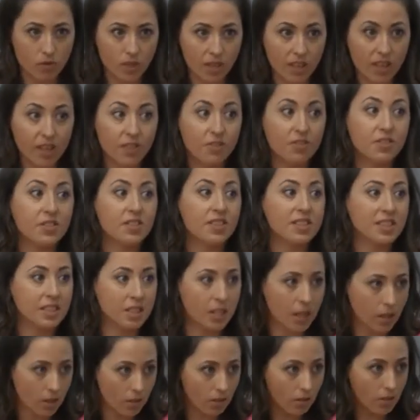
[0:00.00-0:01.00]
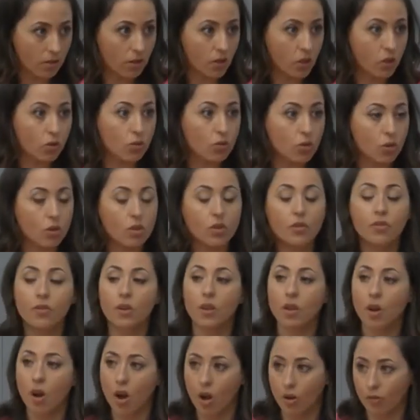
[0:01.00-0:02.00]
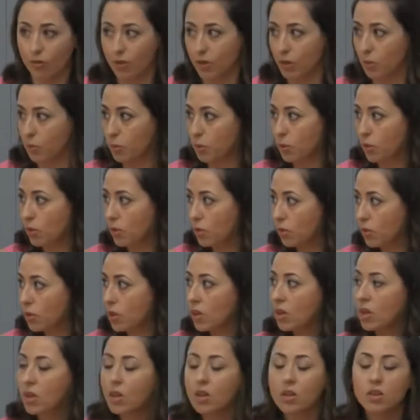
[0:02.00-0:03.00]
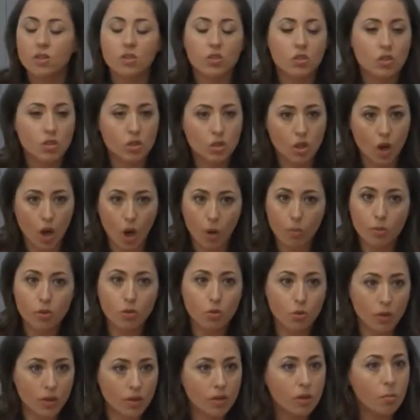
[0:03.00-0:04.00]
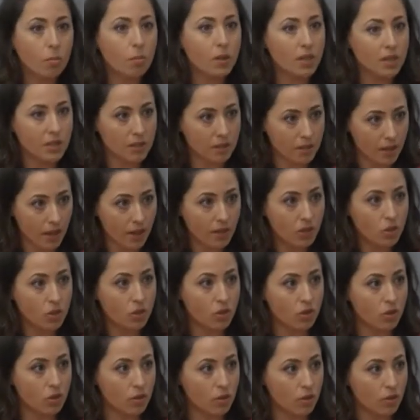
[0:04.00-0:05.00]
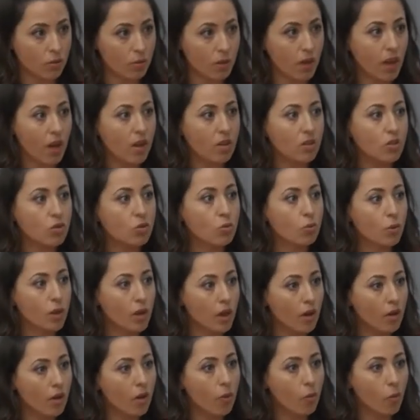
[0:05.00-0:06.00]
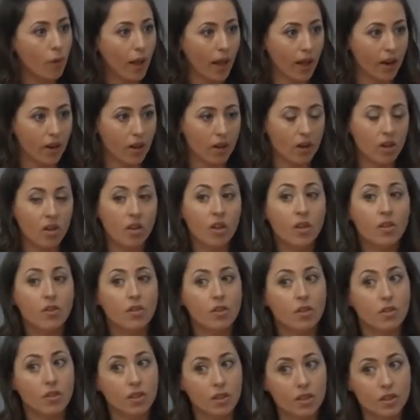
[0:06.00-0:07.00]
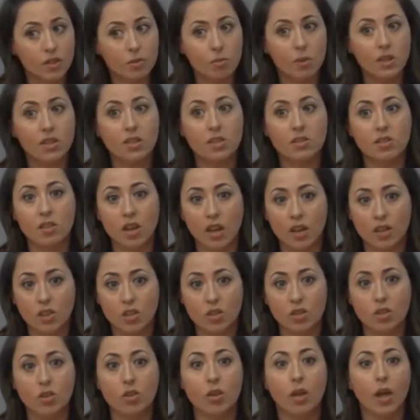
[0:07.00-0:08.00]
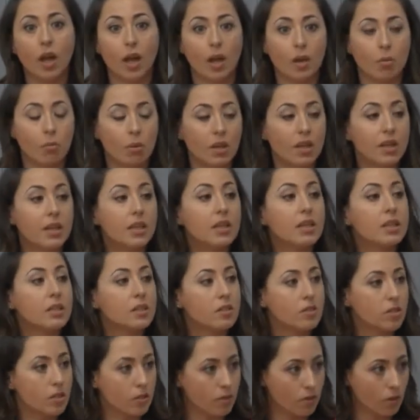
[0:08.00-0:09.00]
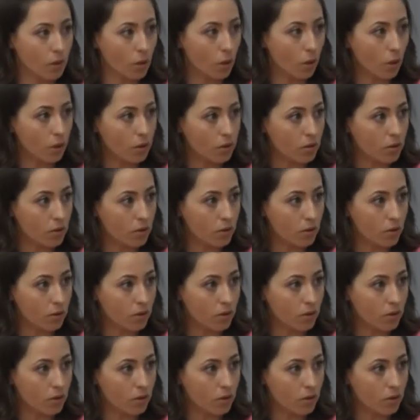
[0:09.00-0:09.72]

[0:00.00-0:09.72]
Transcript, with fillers: if still you don't feel comfortable, stop doing the meditation because we are aware that this meditation can be difficult.